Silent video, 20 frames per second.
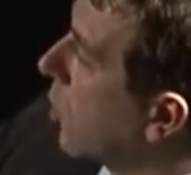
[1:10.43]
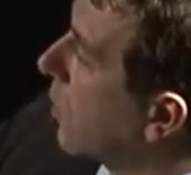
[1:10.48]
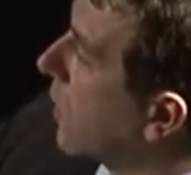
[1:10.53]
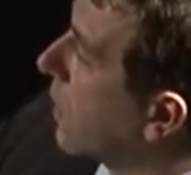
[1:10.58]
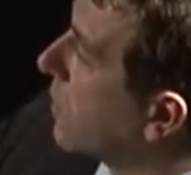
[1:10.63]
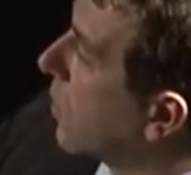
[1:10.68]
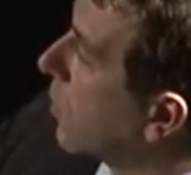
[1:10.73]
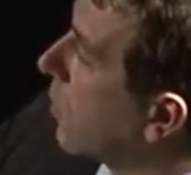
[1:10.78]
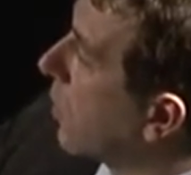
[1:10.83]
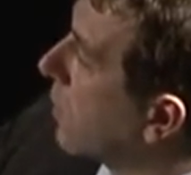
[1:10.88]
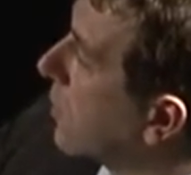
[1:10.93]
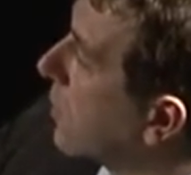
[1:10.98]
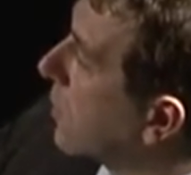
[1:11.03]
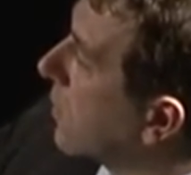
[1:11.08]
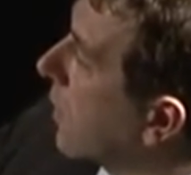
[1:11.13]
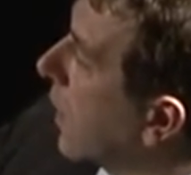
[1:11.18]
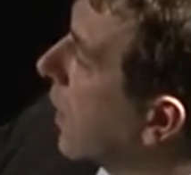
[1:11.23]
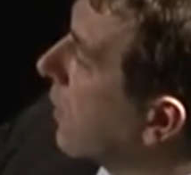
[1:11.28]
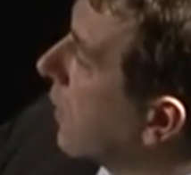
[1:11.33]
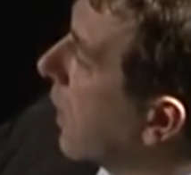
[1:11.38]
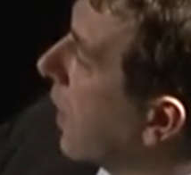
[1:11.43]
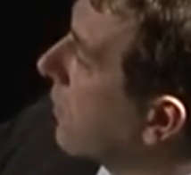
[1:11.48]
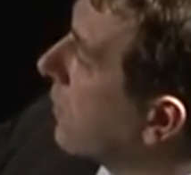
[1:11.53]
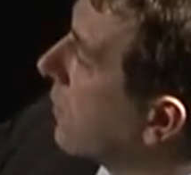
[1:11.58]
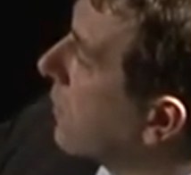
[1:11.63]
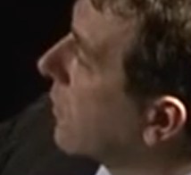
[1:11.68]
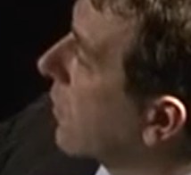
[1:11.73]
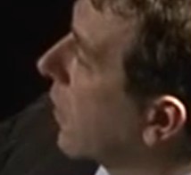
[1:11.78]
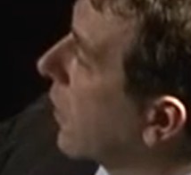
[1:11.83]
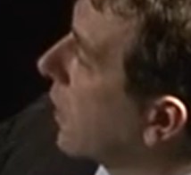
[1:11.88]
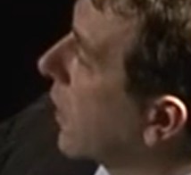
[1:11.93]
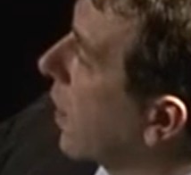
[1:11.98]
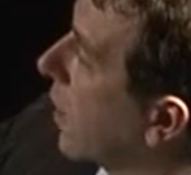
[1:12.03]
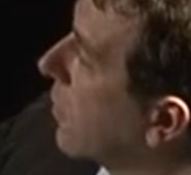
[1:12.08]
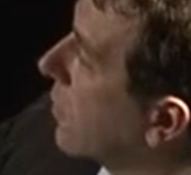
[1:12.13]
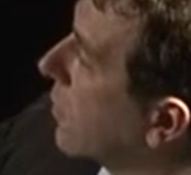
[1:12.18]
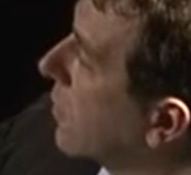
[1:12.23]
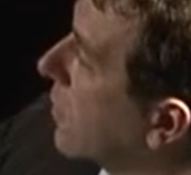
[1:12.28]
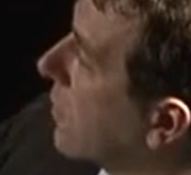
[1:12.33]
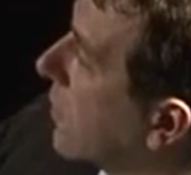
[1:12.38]
means that once they have this very
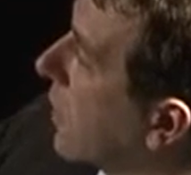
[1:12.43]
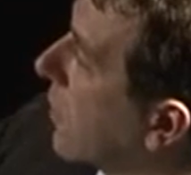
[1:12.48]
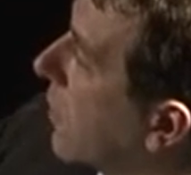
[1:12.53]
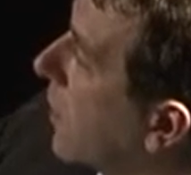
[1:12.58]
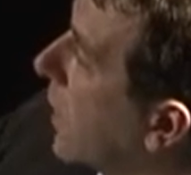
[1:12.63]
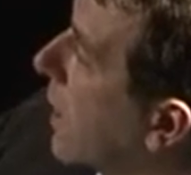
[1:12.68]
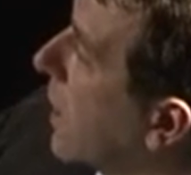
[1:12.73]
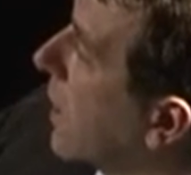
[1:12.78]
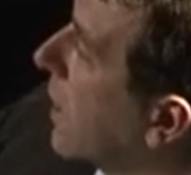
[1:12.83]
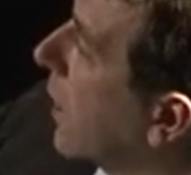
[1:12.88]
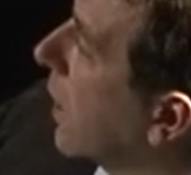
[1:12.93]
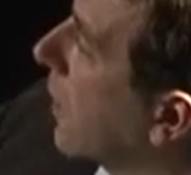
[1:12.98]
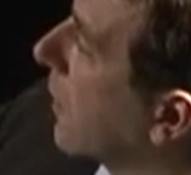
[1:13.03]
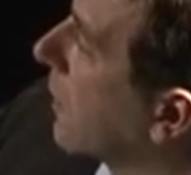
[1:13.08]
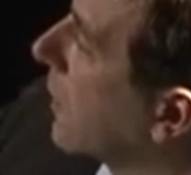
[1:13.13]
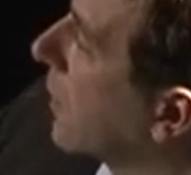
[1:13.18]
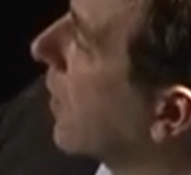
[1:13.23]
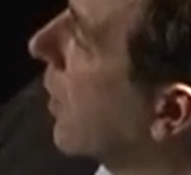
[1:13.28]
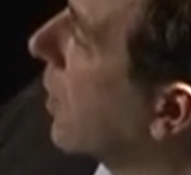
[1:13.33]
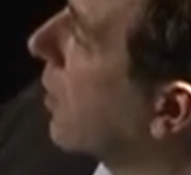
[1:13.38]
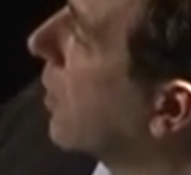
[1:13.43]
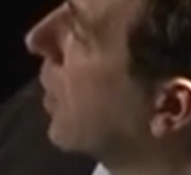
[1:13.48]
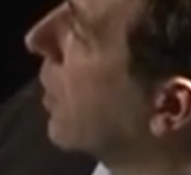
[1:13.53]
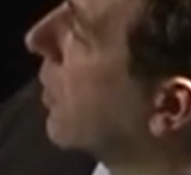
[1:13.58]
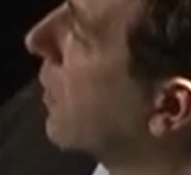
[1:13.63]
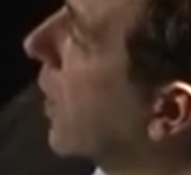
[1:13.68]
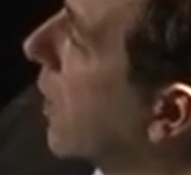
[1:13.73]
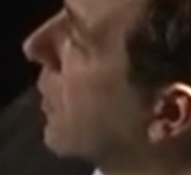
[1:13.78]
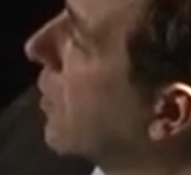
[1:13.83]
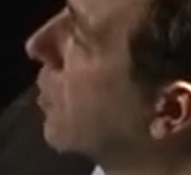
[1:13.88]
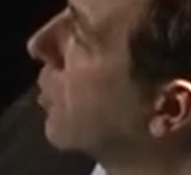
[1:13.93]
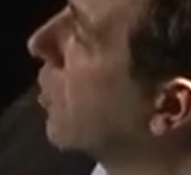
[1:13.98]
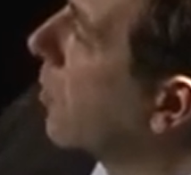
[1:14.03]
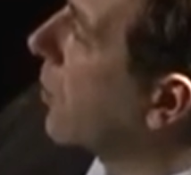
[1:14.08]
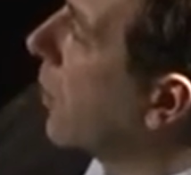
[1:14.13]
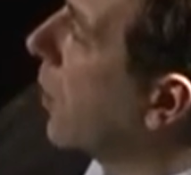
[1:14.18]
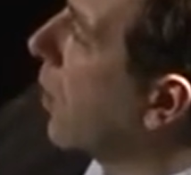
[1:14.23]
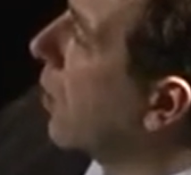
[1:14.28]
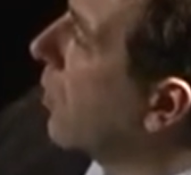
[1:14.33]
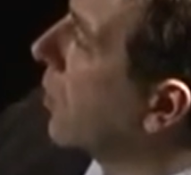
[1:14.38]
characteristic peak here, and they can
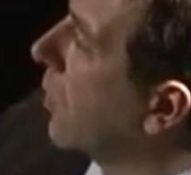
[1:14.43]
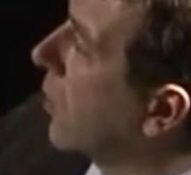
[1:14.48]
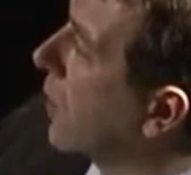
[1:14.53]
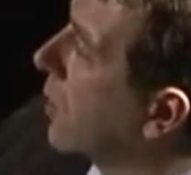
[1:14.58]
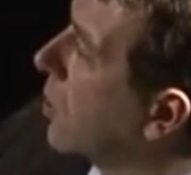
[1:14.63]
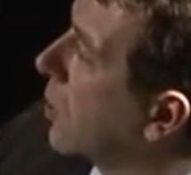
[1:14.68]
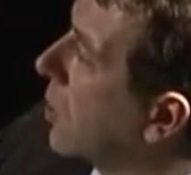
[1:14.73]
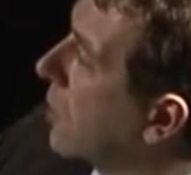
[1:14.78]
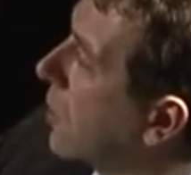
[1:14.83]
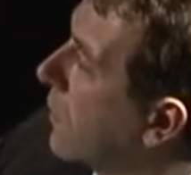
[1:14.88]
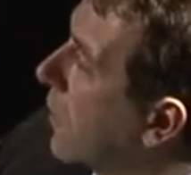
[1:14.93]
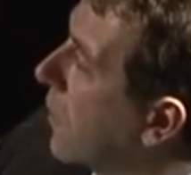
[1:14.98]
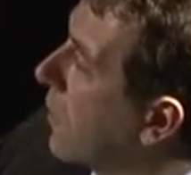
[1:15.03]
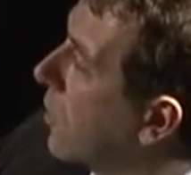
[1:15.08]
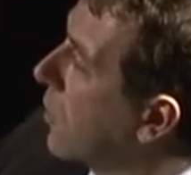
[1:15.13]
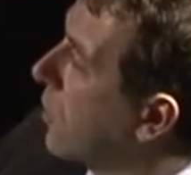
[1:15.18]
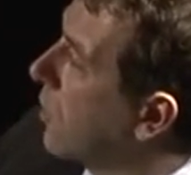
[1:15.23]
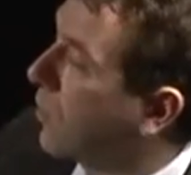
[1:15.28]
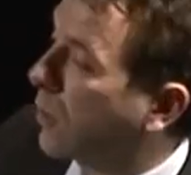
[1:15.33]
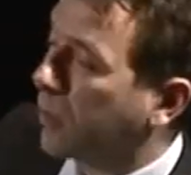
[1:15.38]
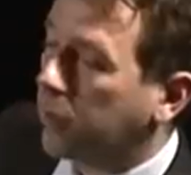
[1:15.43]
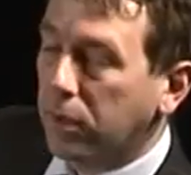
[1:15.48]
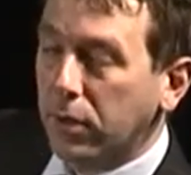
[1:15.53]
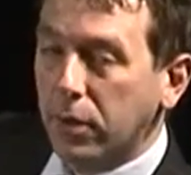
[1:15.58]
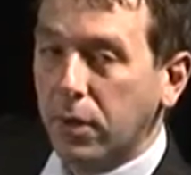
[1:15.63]
dump all their energy in a very short,